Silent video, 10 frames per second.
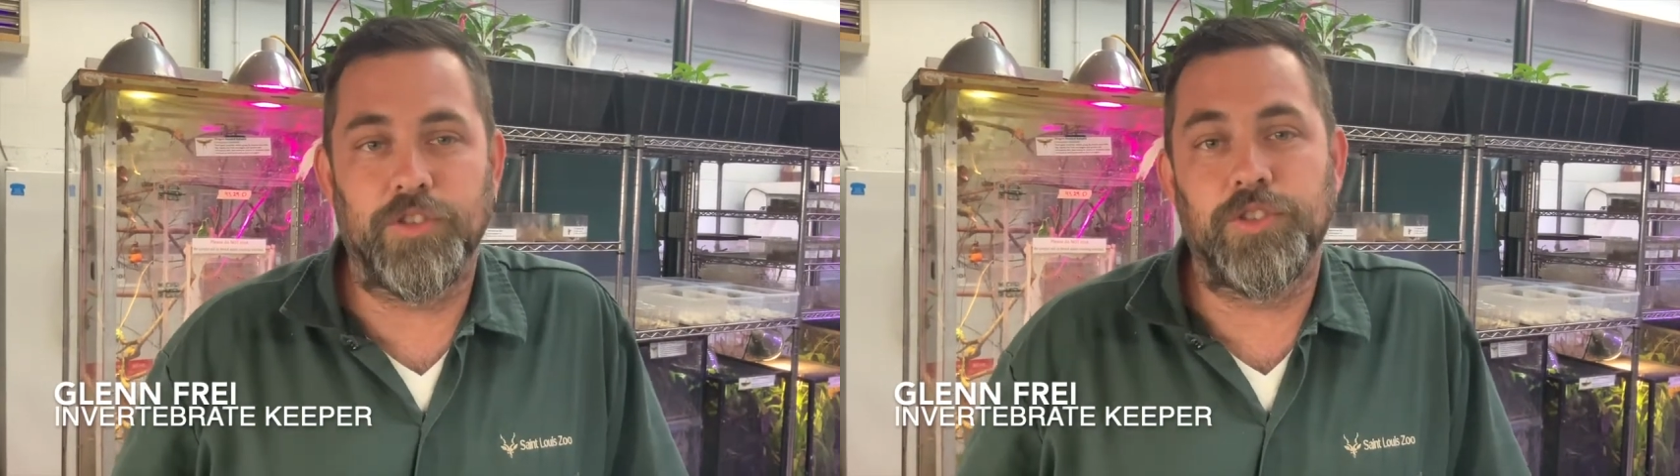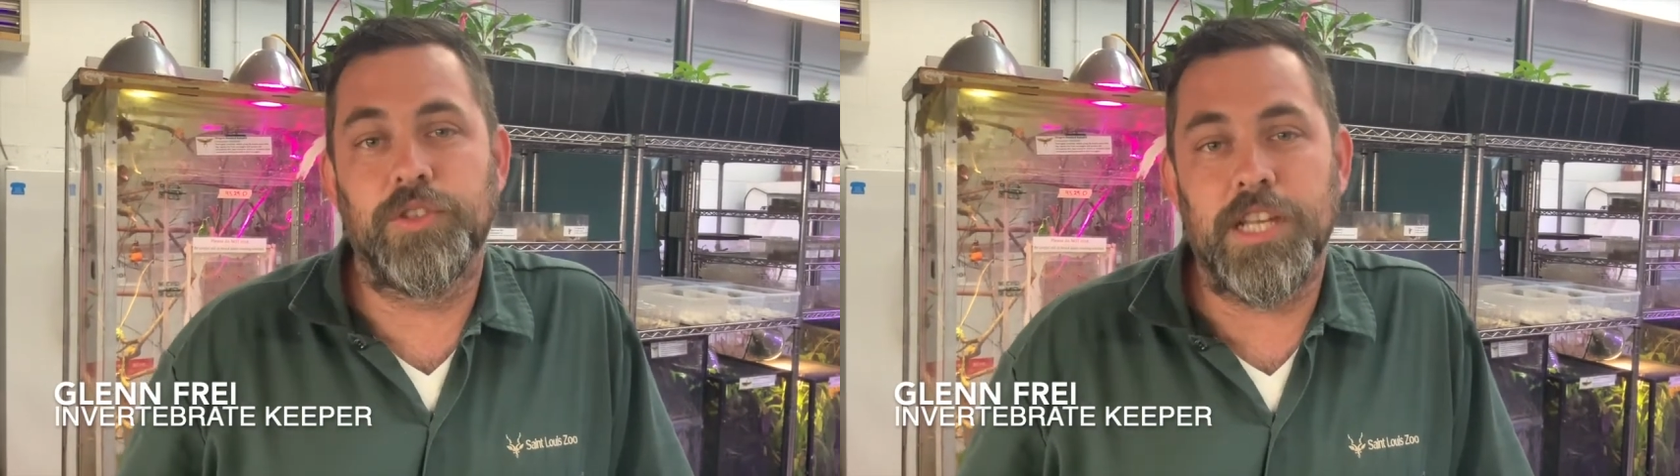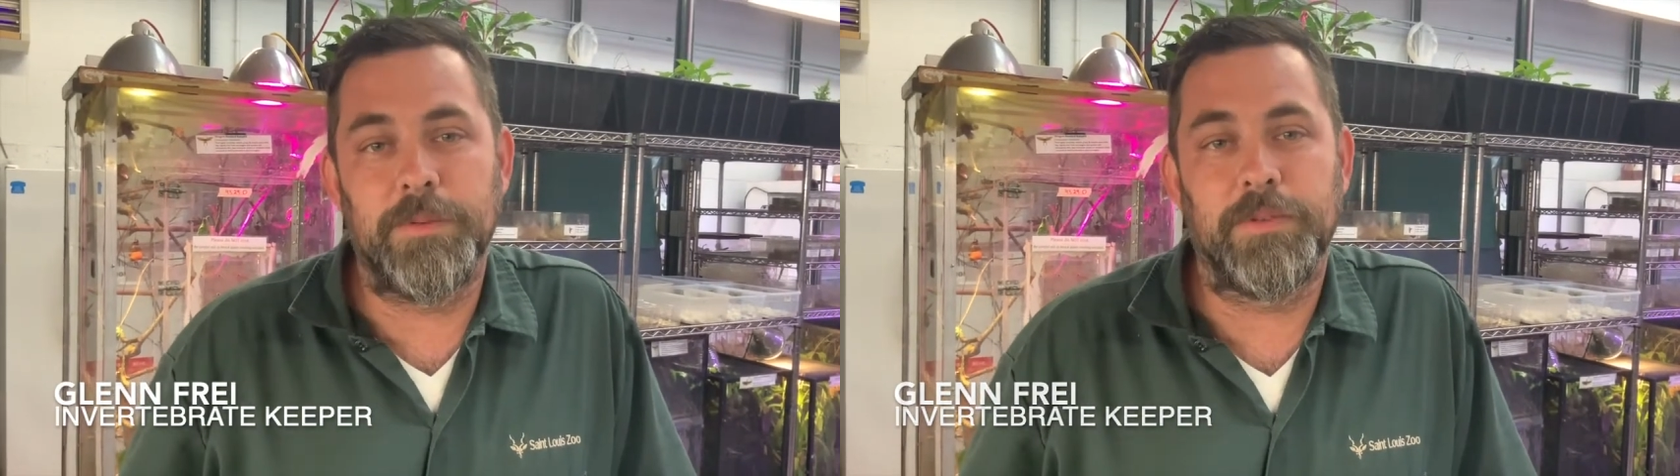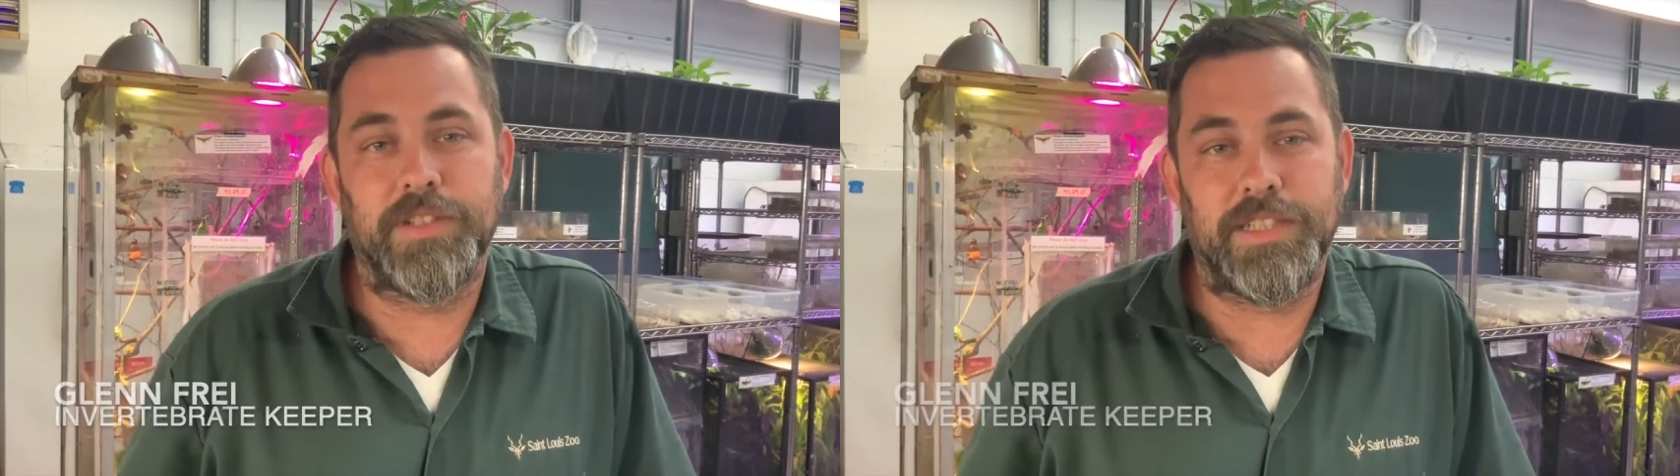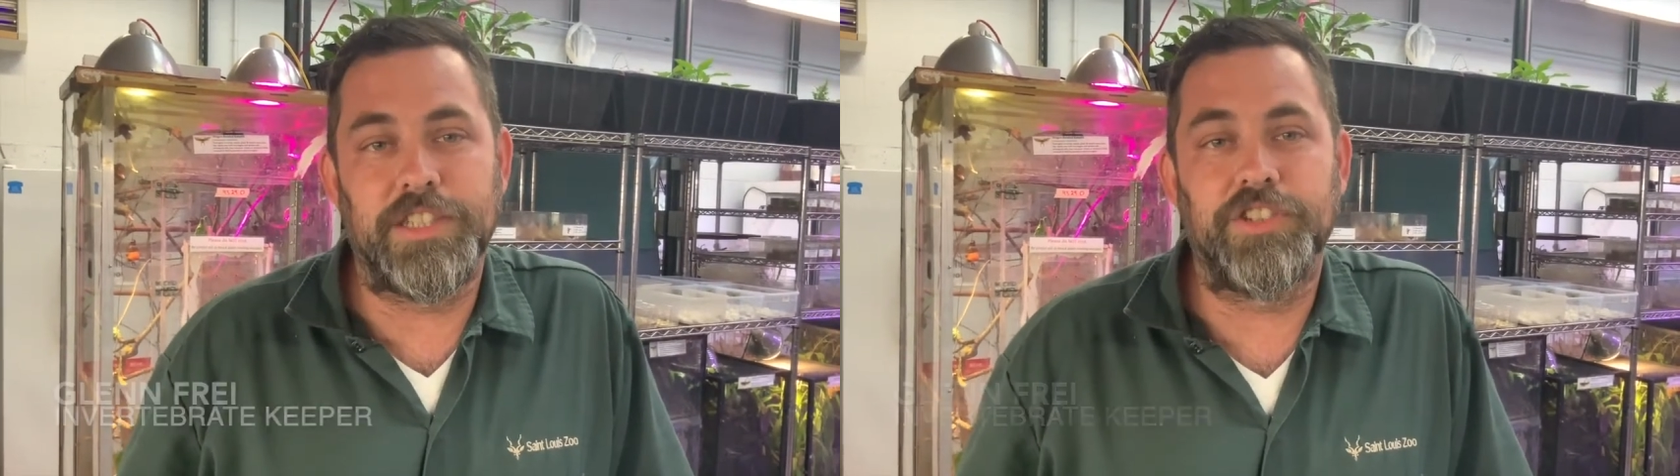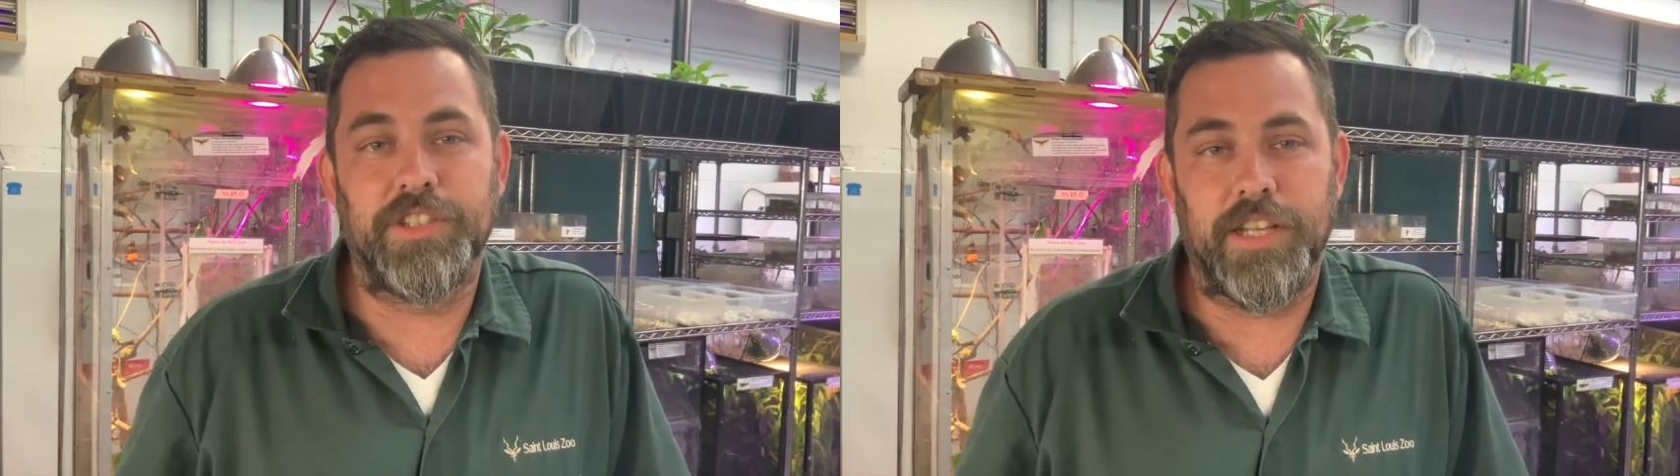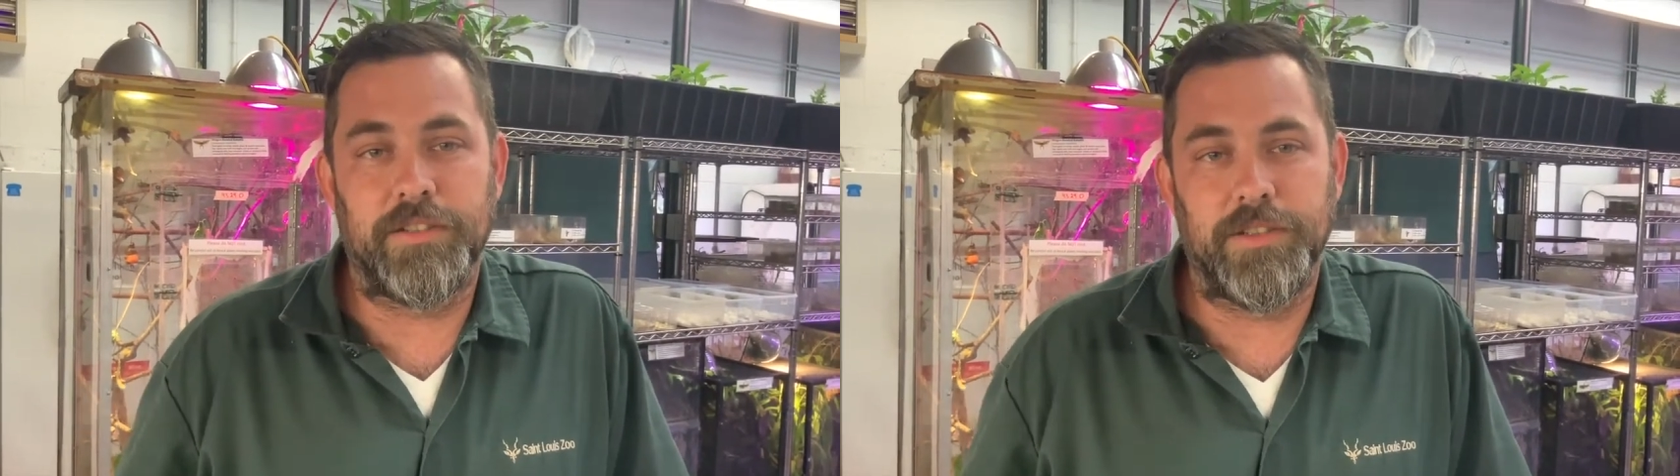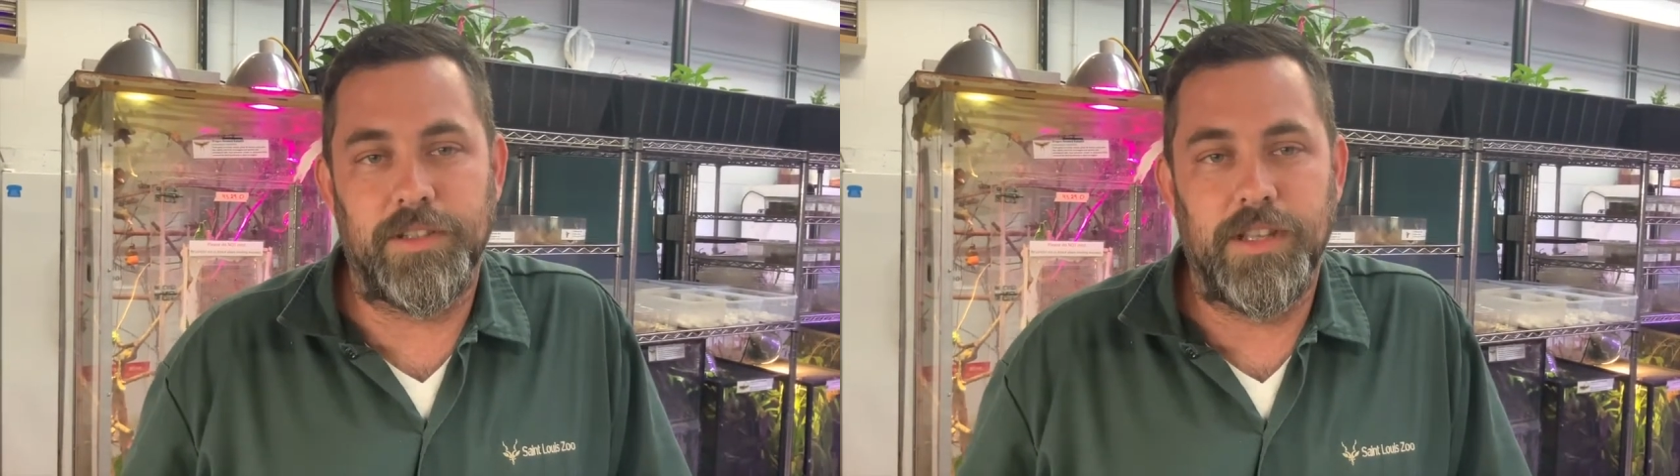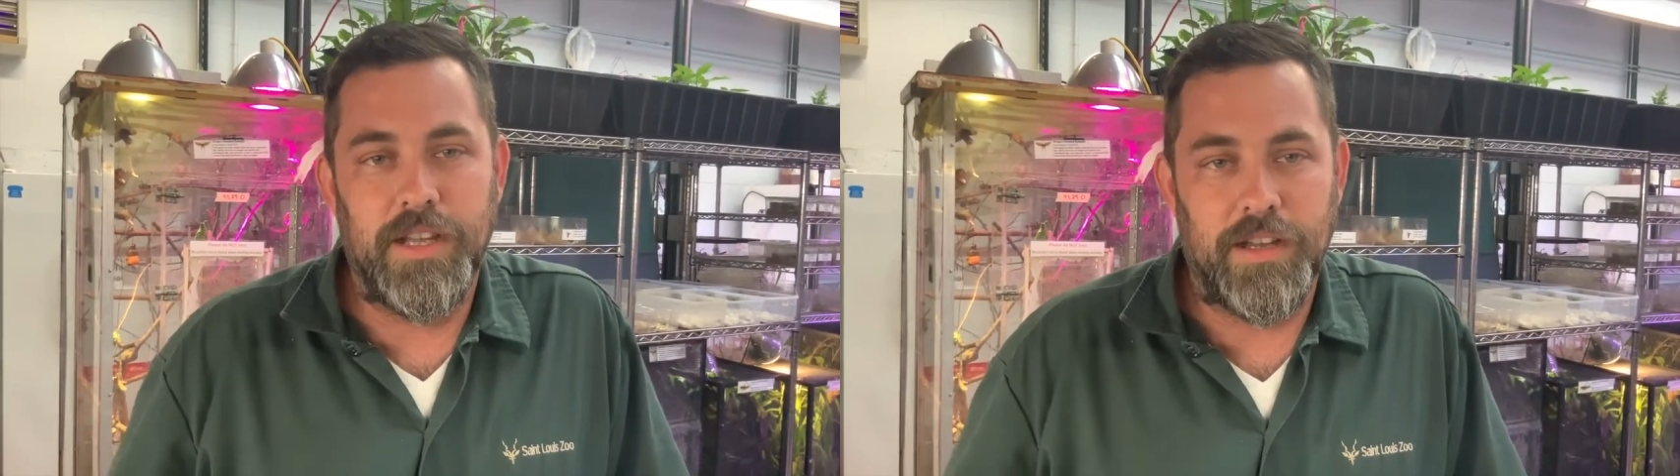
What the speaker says: zookeepers in general,